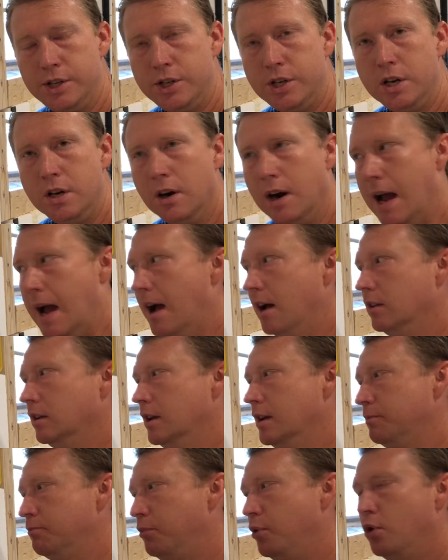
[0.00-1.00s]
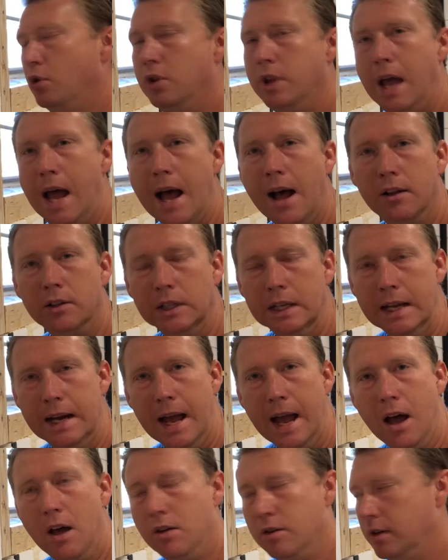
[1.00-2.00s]
to your outlet, pull the outlet
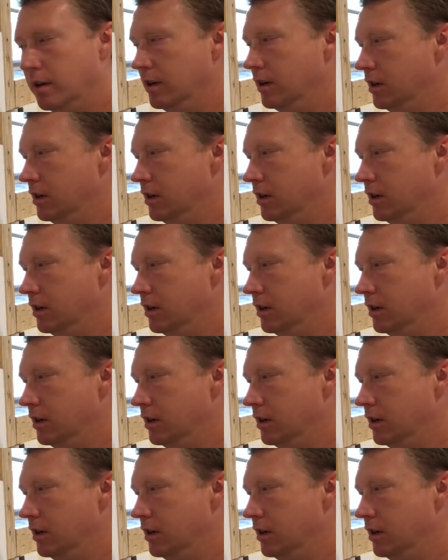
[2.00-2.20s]
out,